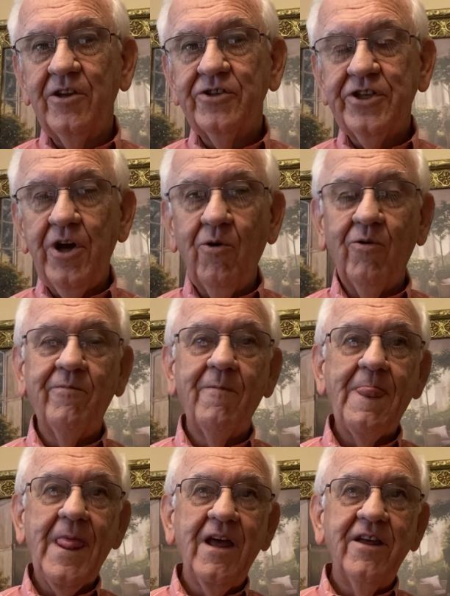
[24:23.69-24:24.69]
So,
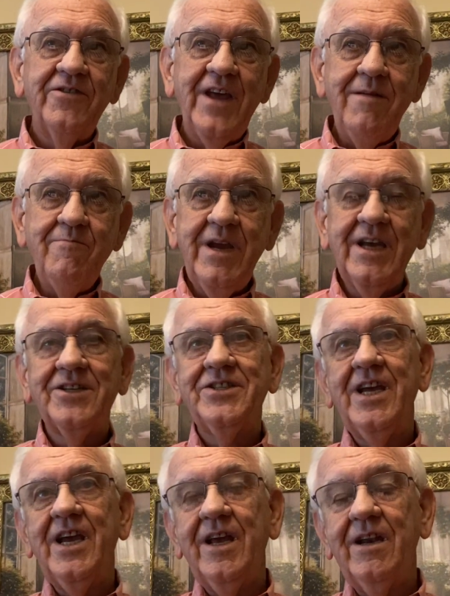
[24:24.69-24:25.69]
that being
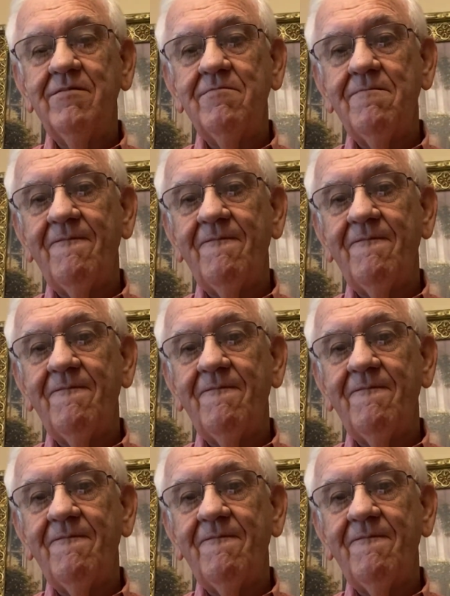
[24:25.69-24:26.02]
said,